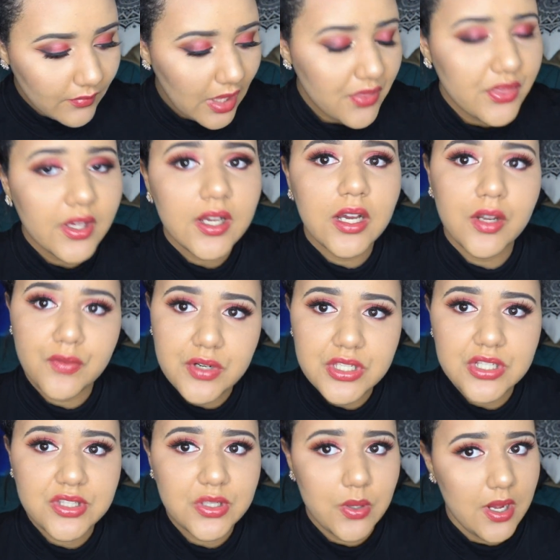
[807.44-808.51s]
The coverage
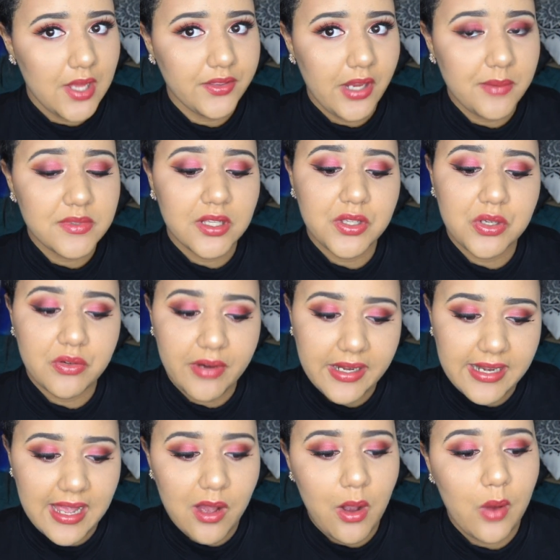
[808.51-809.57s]
is still on there. I'm telling you right
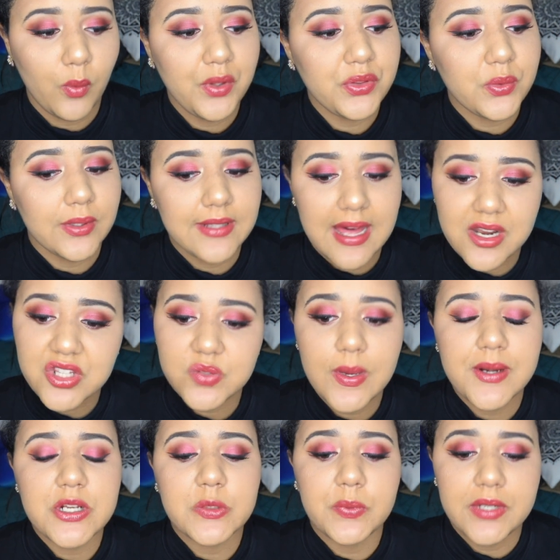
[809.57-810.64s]
now, I went through a lot of
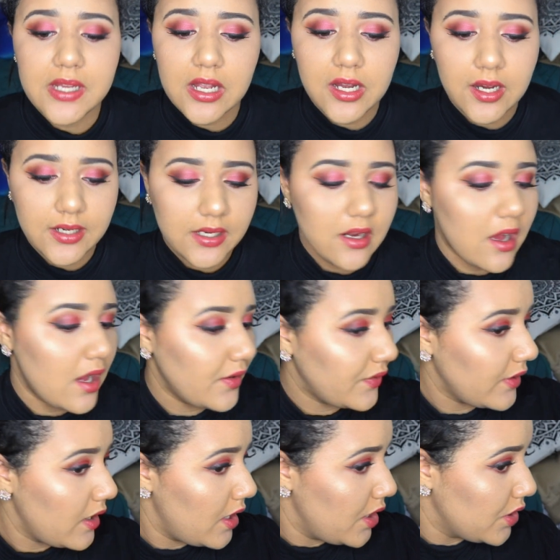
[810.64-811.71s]
sweaters putting on and
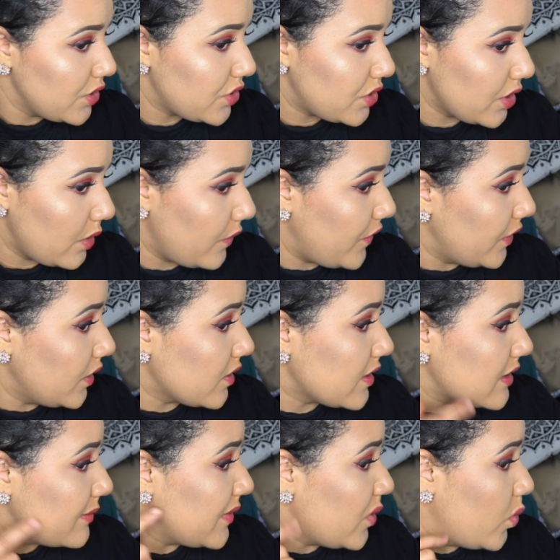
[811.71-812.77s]
off. So if it looks
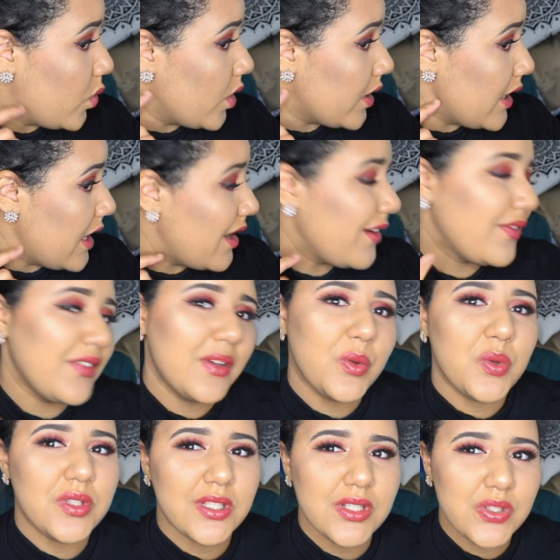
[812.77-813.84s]
like something wore off, it
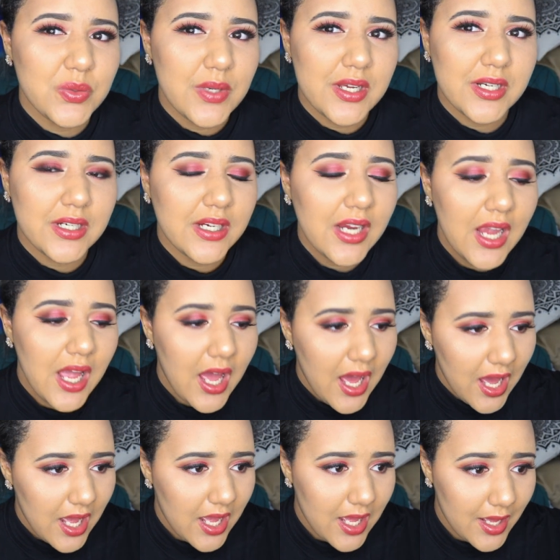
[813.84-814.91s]
was a sweater.
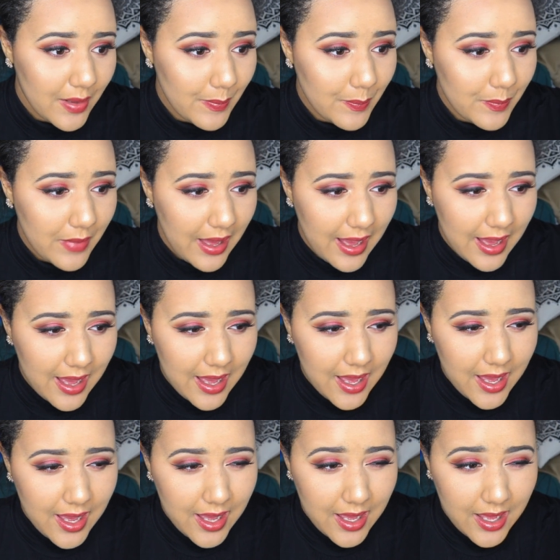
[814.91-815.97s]
I
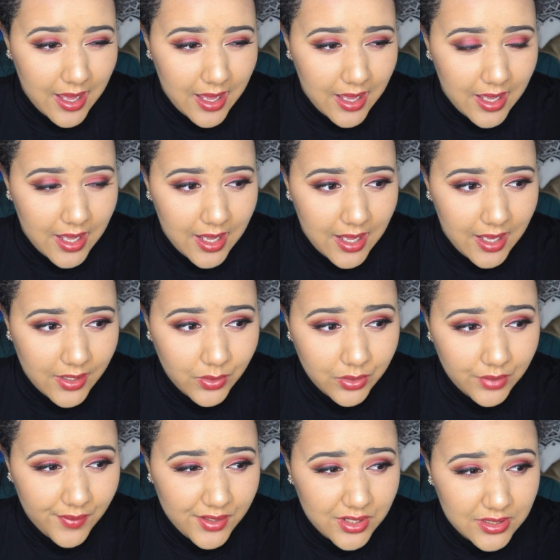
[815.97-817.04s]
don't
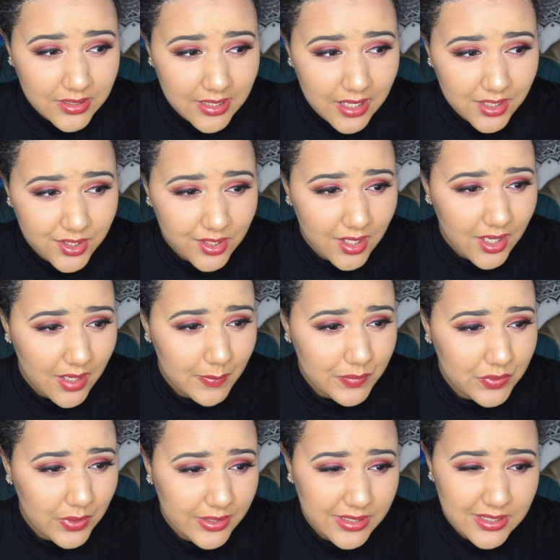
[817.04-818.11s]
know if I should touch up,
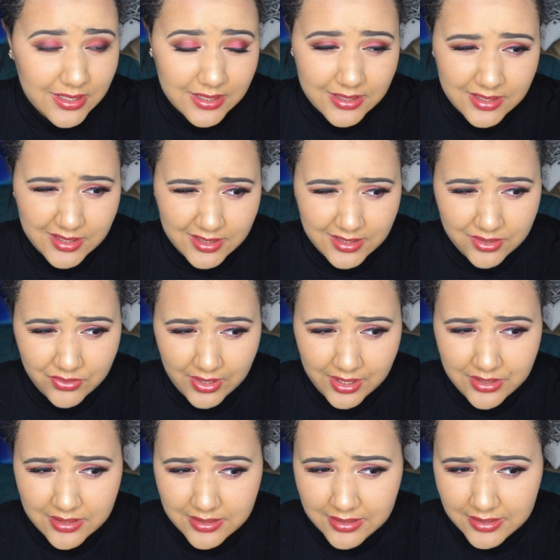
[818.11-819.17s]
so I
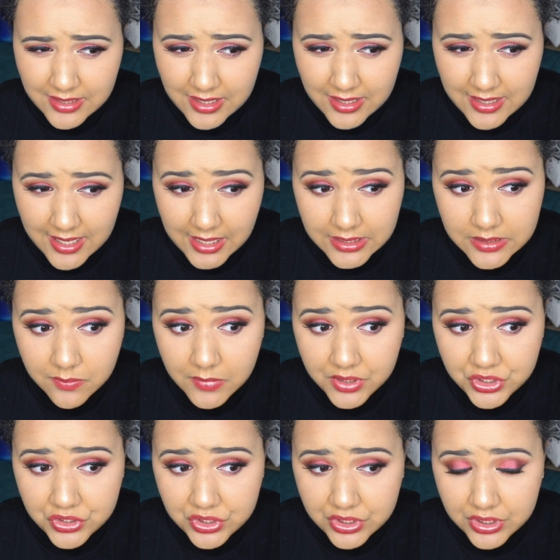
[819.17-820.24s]
could just see as
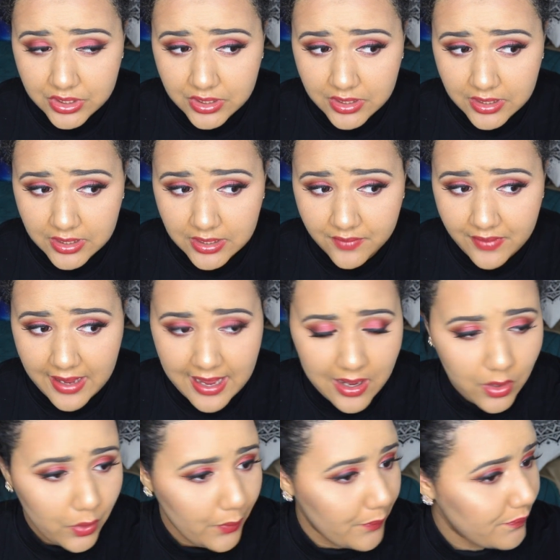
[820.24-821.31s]
much of
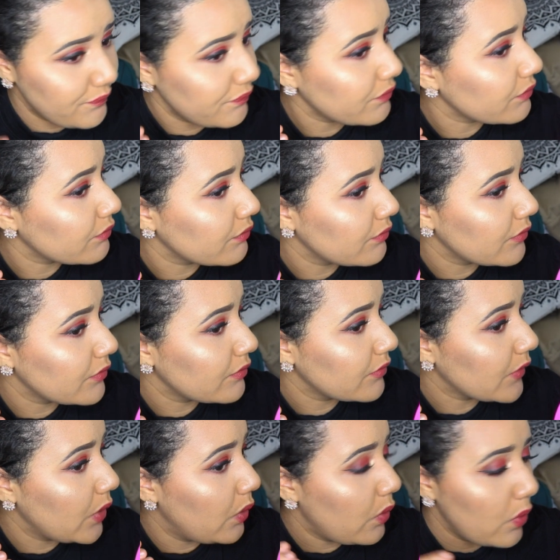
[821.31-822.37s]
how,
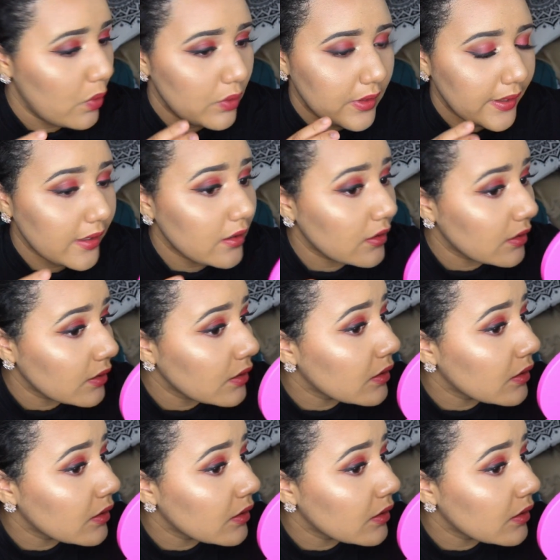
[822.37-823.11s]
like,